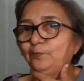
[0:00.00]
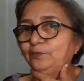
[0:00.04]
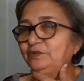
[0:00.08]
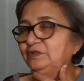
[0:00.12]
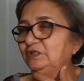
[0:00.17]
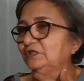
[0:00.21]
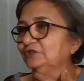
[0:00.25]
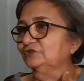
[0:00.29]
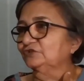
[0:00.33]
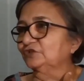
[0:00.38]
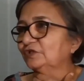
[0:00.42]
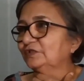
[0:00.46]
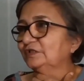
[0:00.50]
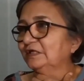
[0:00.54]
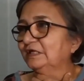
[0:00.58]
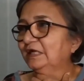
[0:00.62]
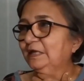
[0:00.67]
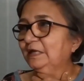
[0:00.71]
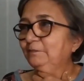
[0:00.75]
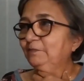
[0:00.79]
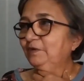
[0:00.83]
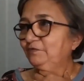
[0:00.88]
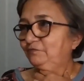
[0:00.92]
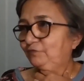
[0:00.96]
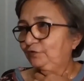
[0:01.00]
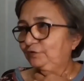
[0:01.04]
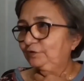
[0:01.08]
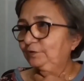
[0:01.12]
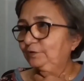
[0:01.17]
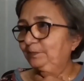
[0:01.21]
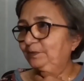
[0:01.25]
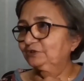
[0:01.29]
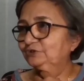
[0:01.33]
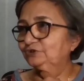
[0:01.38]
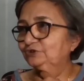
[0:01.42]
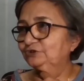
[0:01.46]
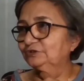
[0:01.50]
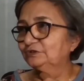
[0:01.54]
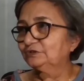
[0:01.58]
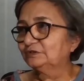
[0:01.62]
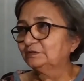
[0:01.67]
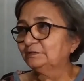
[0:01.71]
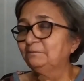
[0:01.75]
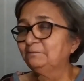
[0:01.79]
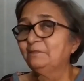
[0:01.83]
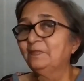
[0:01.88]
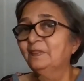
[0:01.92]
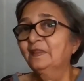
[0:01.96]
put things on the table for the patient,
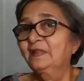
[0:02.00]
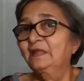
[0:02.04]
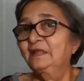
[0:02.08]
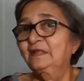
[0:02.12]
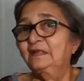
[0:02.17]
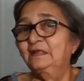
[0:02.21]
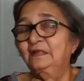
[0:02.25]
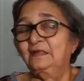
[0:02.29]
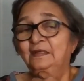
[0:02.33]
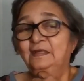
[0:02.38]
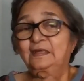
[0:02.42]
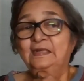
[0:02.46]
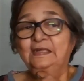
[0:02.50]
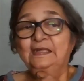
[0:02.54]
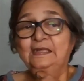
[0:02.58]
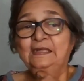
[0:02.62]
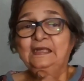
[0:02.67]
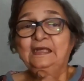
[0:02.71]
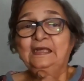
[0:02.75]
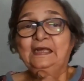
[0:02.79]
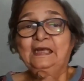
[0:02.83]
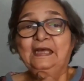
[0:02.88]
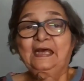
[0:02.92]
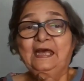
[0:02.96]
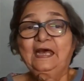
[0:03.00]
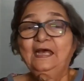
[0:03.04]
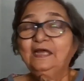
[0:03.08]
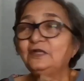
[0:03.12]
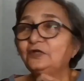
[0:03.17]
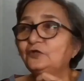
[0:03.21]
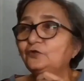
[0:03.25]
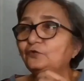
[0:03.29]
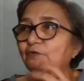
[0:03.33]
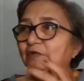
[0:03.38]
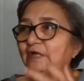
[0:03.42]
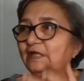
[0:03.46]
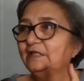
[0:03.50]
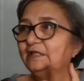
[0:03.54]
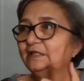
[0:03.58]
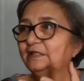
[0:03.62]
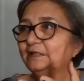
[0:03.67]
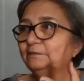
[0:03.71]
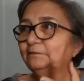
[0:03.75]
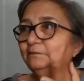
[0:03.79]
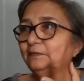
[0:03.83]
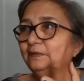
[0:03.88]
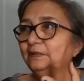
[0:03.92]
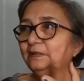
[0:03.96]
and you tell
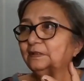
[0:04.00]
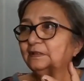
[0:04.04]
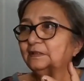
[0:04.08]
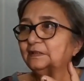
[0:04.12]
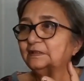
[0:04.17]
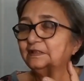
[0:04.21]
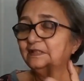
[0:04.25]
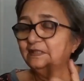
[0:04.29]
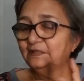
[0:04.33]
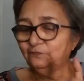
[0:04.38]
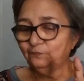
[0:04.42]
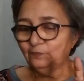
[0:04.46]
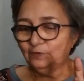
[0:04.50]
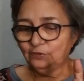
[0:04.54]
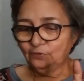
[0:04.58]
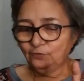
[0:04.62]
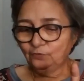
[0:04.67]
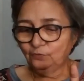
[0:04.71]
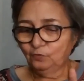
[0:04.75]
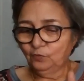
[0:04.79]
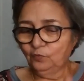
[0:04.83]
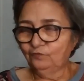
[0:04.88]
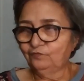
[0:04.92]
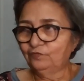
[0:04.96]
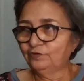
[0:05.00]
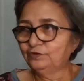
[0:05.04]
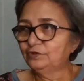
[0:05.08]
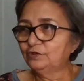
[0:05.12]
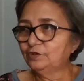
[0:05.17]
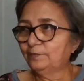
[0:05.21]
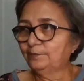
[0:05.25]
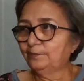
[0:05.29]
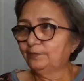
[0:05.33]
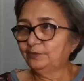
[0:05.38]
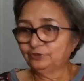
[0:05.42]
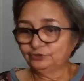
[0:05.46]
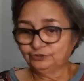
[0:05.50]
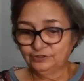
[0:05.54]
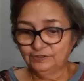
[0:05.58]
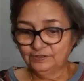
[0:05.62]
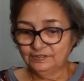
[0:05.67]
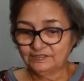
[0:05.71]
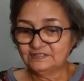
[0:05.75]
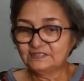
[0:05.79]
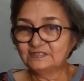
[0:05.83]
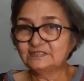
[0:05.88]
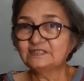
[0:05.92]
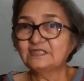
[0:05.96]
them that when you go for the operation,
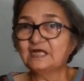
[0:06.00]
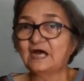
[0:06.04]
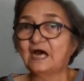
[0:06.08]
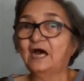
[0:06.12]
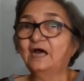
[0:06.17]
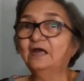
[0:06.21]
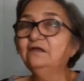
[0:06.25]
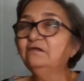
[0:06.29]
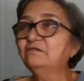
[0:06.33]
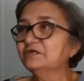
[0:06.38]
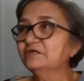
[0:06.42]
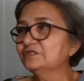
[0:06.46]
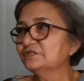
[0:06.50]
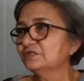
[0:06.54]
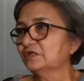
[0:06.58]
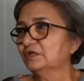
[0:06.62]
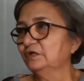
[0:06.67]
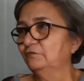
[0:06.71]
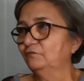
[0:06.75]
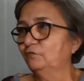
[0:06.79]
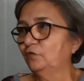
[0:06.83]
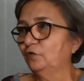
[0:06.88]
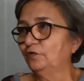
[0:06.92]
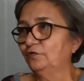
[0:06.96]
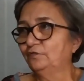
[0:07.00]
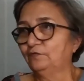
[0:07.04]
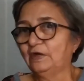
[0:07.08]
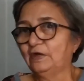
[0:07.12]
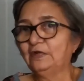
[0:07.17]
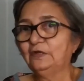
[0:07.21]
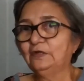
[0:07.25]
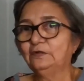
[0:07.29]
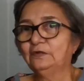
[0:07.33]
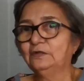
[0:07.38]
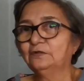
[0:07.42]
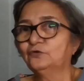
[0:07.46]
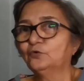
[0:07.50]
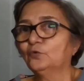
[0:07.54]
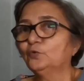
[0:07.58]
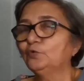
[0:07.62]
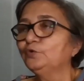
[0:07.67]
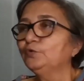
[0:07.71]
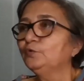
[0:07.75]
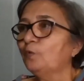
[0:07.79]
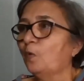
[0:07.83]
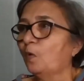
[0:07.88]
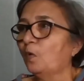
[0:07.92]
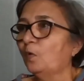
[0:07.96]
this is the high risk involved. I
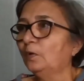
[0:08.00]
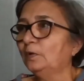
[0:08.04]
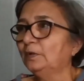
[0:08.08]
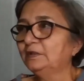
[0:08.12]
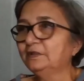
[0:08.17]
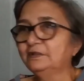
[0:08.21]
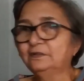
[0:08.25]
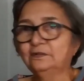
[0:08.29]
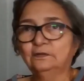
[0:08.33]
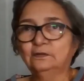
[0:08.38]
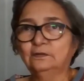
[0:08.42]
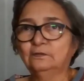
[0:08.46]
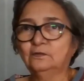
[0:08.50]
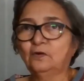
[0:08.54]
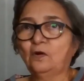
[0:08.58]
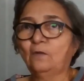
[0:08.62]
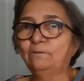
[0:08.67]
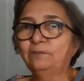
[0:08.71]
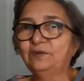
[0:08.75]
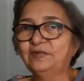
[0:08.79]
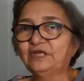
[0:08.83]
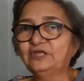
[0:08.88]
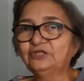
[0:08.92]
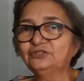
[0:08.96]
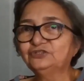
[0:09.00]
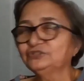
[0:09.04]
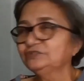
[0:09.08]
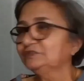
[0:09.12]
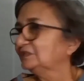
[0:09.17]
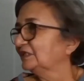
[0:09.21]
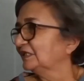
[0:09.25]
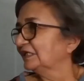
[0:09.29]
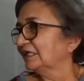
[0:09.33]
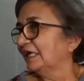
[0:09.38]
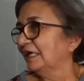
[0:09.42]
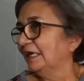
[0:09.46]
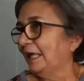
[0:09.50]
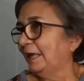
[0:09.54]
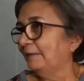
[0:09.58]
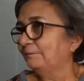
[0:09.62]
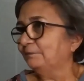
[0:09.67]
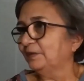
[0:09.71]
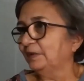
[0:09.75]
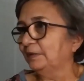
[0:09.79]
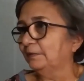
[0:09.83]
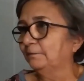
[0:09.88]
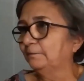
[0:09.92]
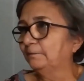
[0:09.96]
told you all the complications that can
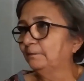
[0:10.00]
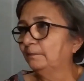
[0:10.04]
happen.